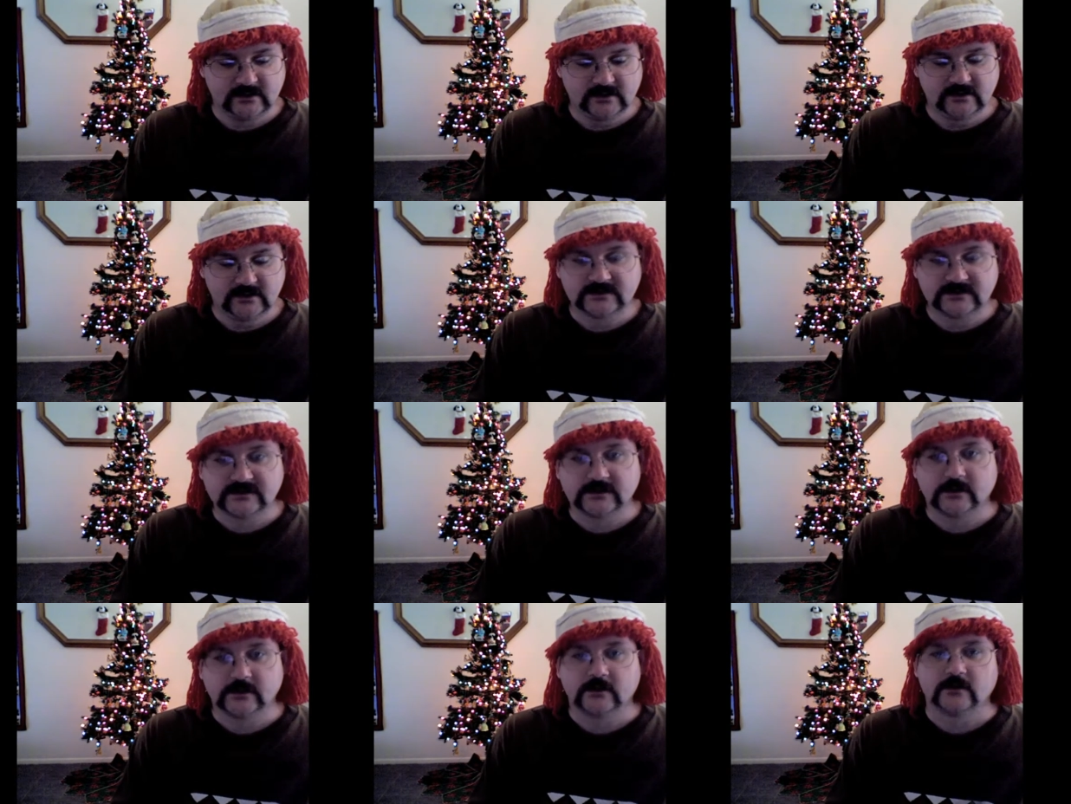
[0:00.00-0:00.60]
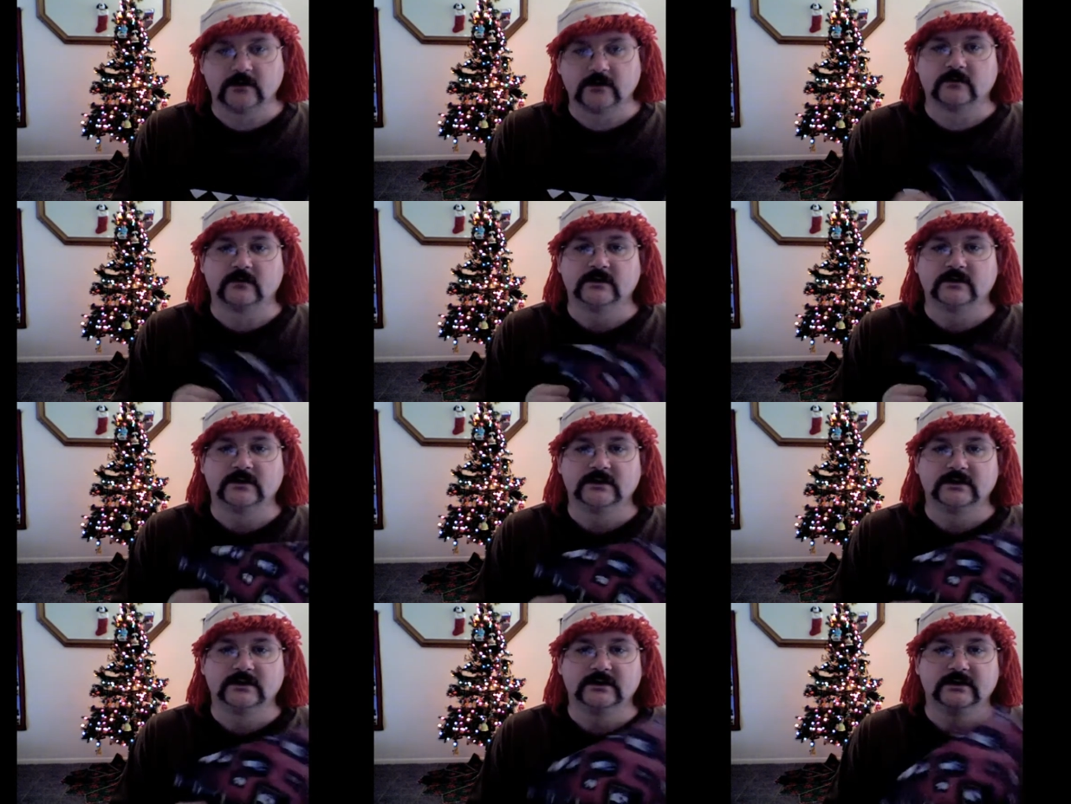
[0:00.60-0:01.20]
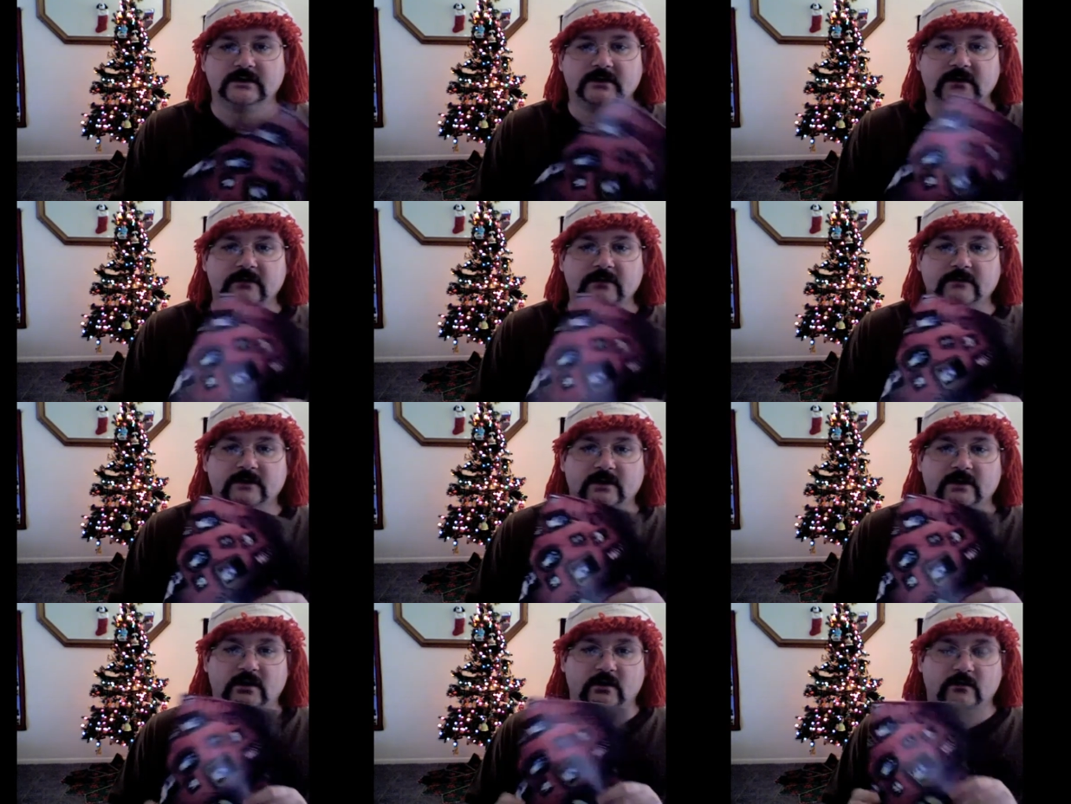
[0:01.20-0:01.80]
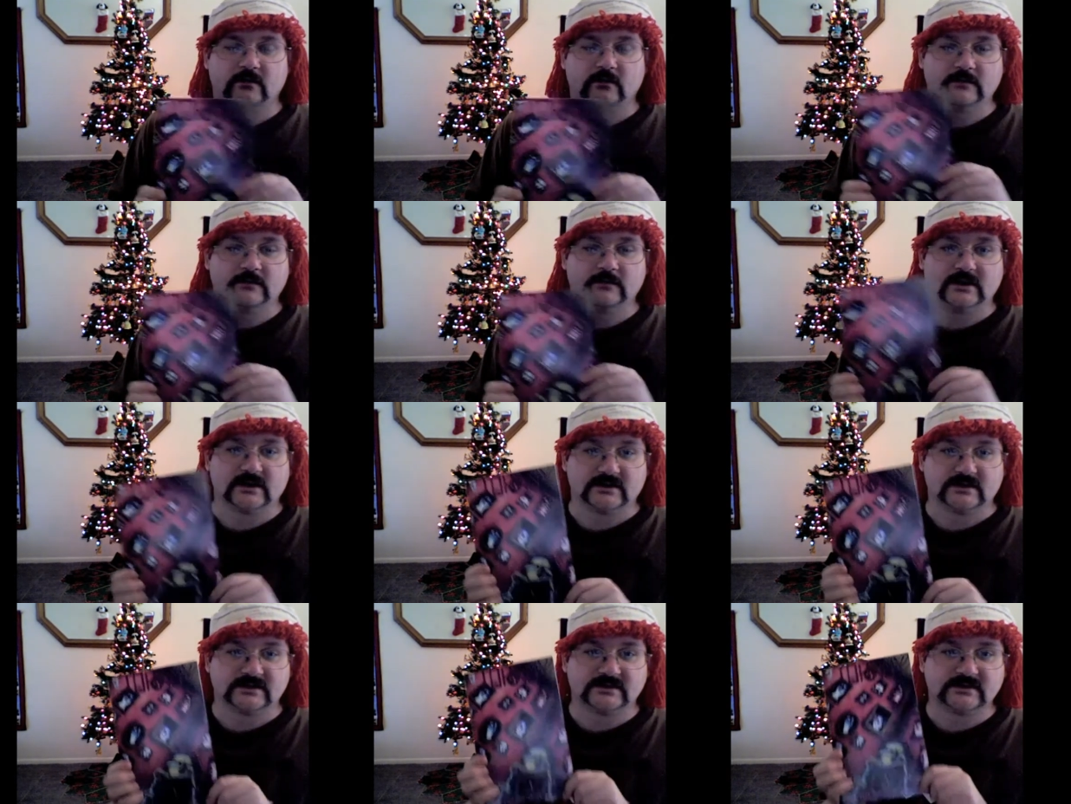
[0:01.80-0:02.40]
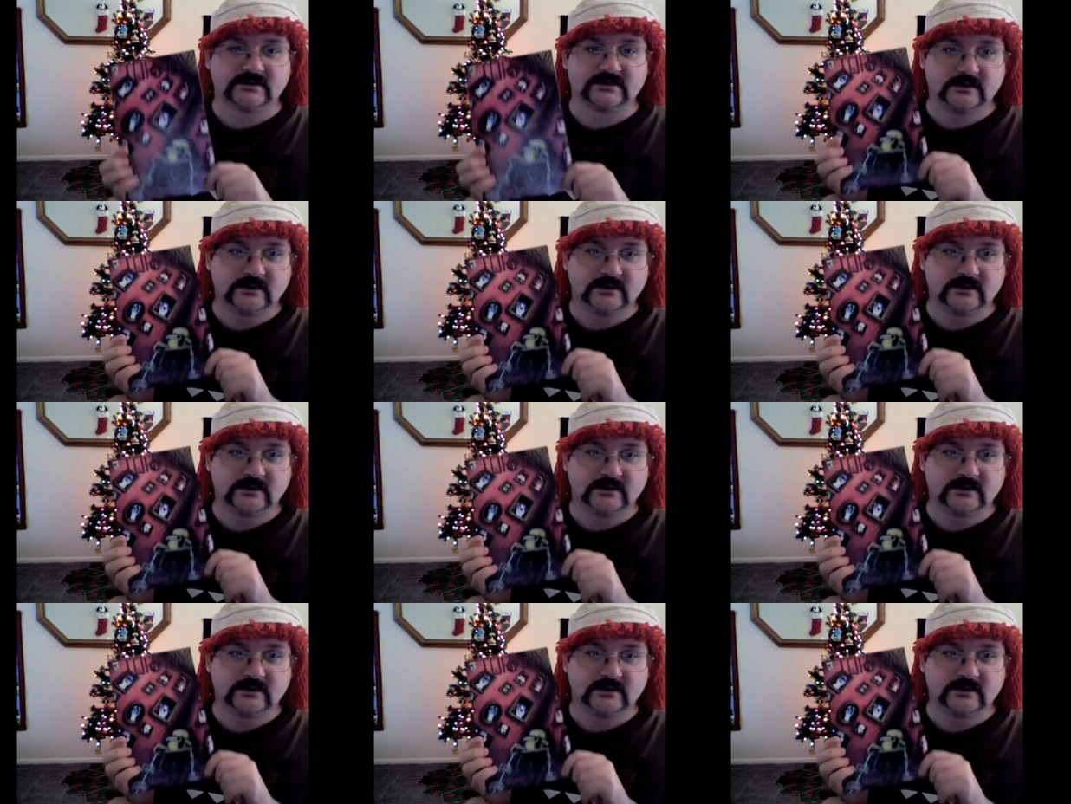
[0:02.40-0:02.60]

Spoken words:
So, yes,